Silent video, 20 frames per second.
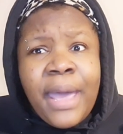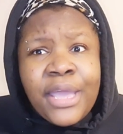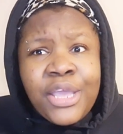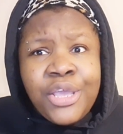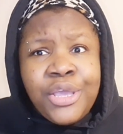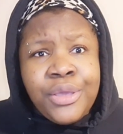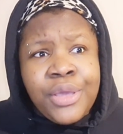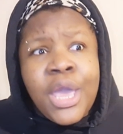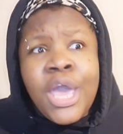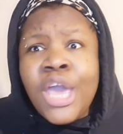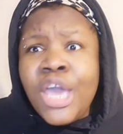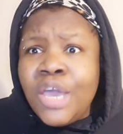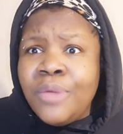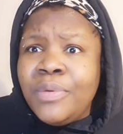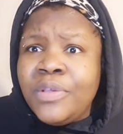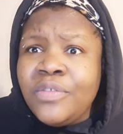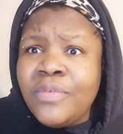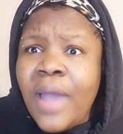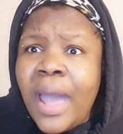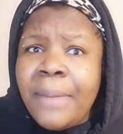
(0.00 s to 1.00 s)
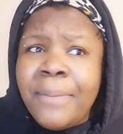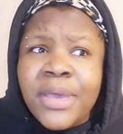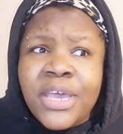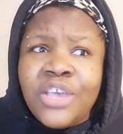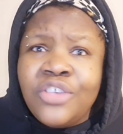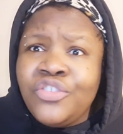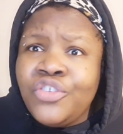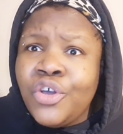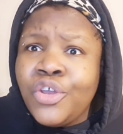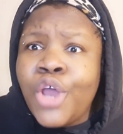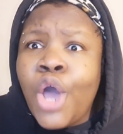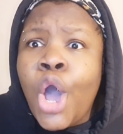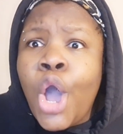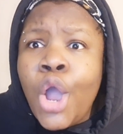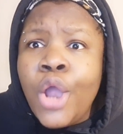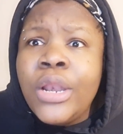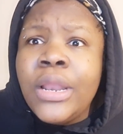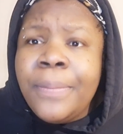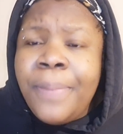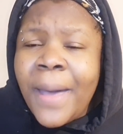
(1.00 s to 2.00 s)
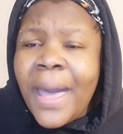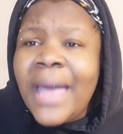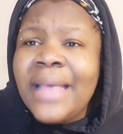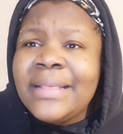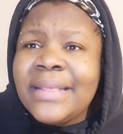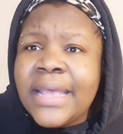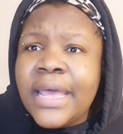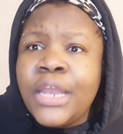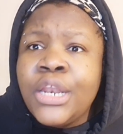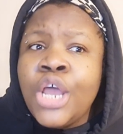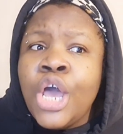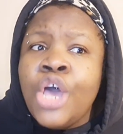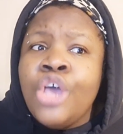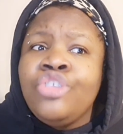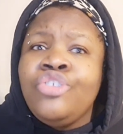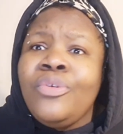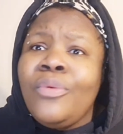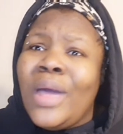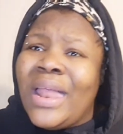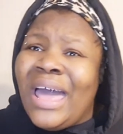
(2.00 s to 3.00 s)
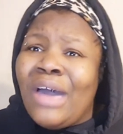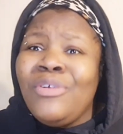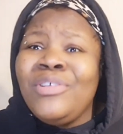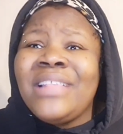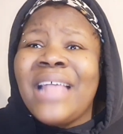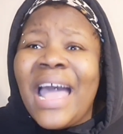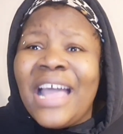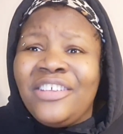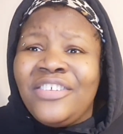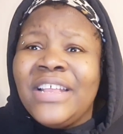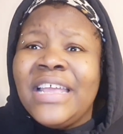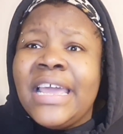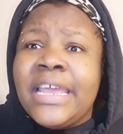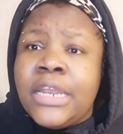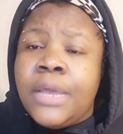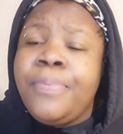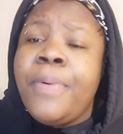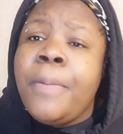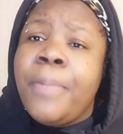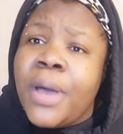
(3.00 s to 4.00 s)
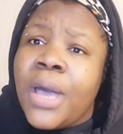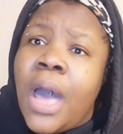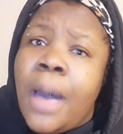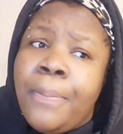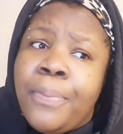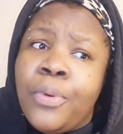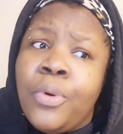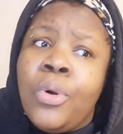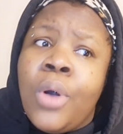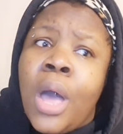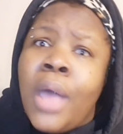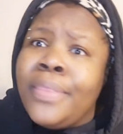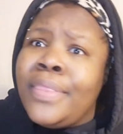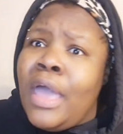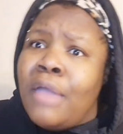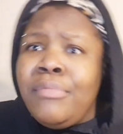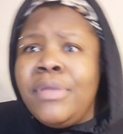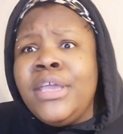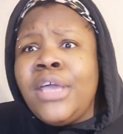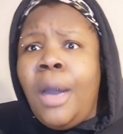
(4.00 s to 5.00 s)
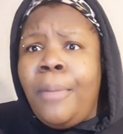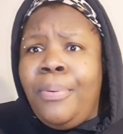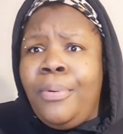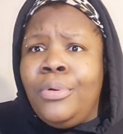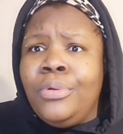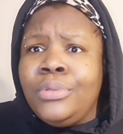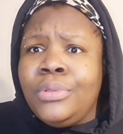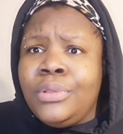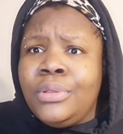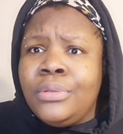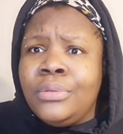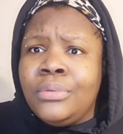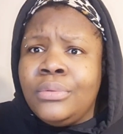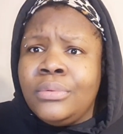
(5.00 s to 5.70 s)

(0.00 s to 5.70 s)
about you, he was right, because you're the only person that was actually in a proper couple that recoupled.